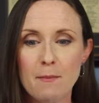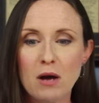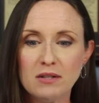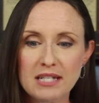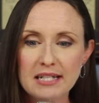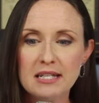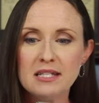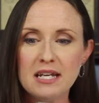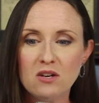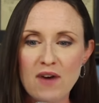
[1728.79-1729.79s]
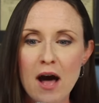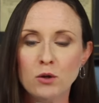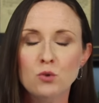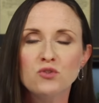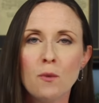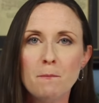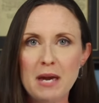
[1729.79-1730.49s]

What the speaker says: about decency and values from